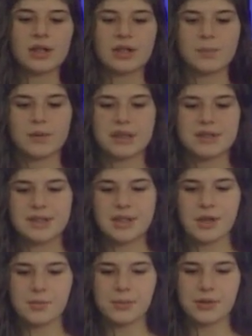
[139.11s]
The
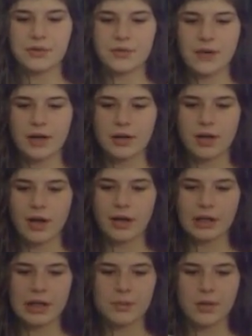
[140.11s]
PTO Book Fair and
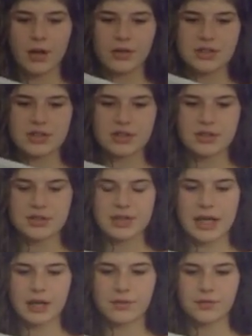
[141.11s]
Holiday Mall is
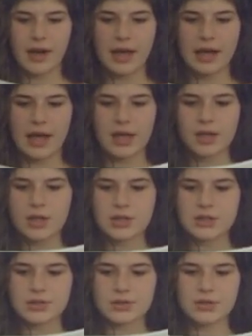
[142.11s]
Thursday and Friday.
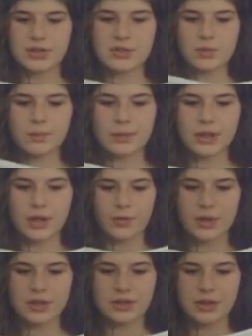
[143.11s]
Students will be
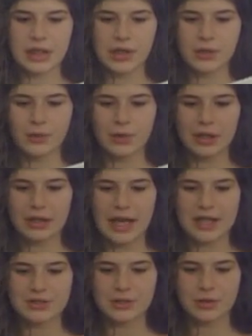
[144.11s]
going during a core
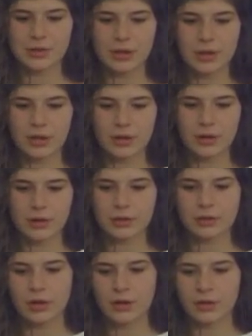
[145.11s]
class or er,
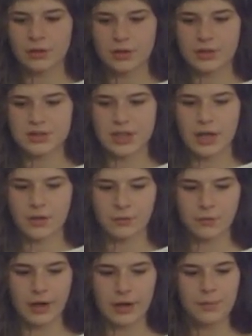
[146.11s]
on Thursday or
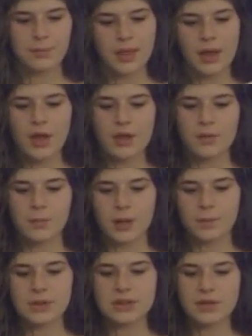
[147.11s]
Friday. The
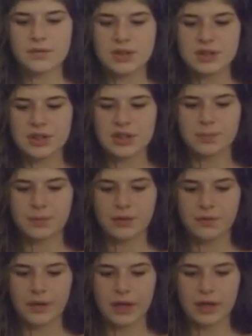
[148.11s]
purpose of this year's
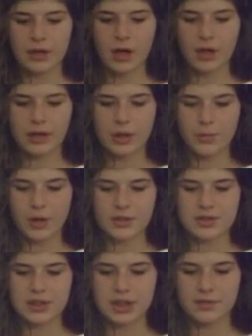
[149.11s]
book fair and holiday
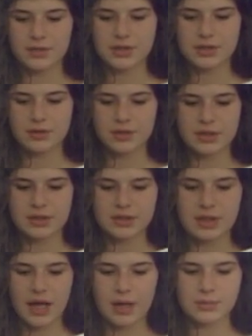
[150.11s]
mall is to give the
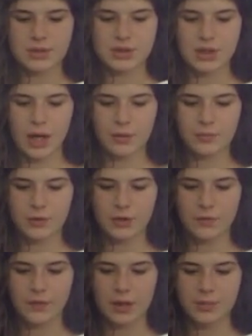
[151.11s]
students time to shop for
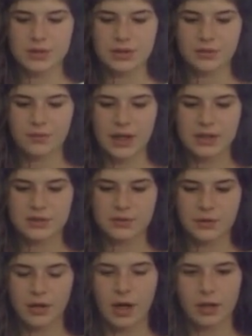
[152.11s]
their families and friends
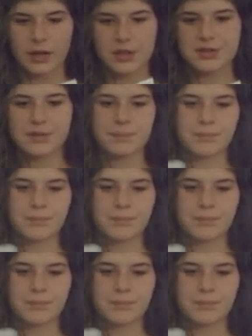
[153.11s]
for the holidays.